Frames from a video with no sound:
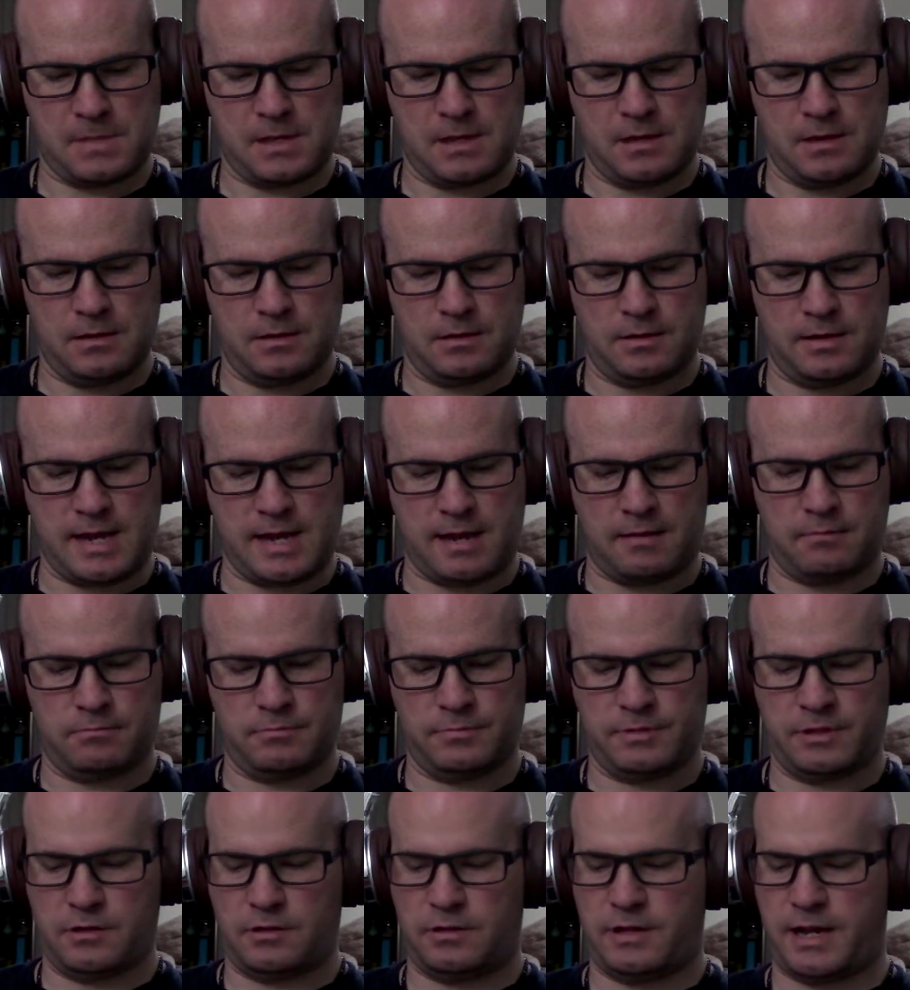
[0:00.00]
Yeah,
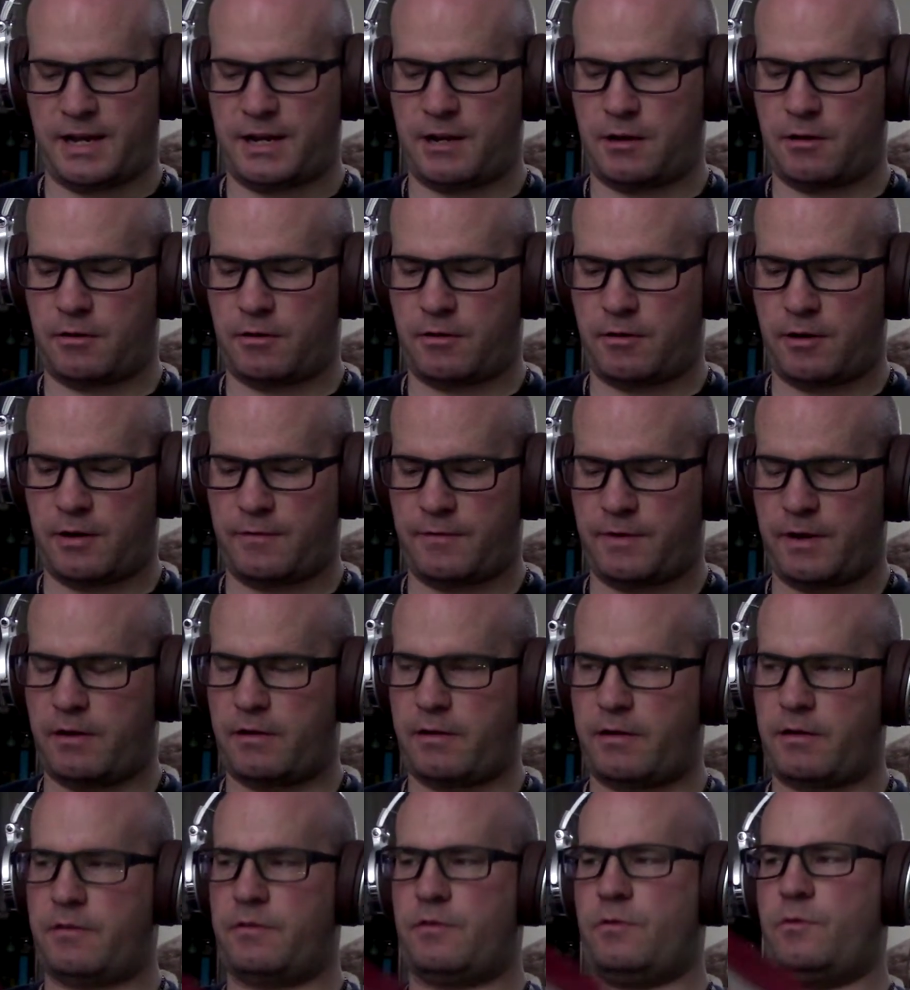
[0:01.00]
little light aircraft carrier,
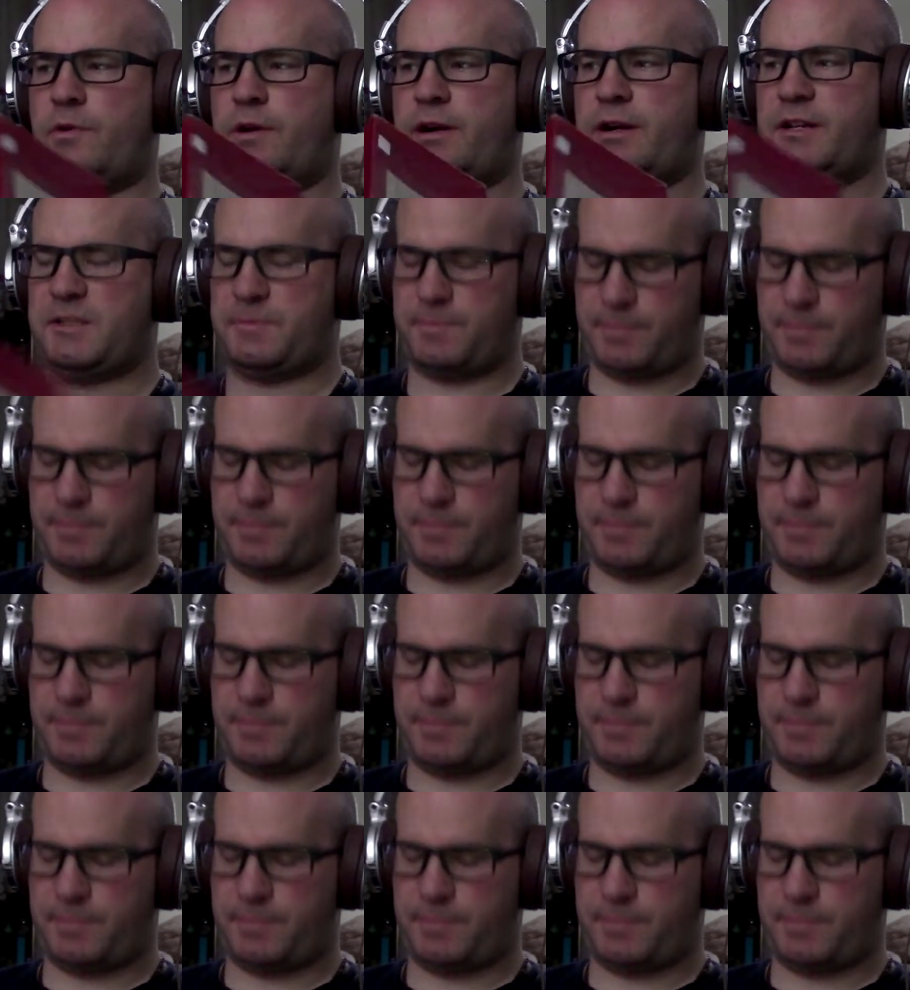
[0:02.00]
the Wasp.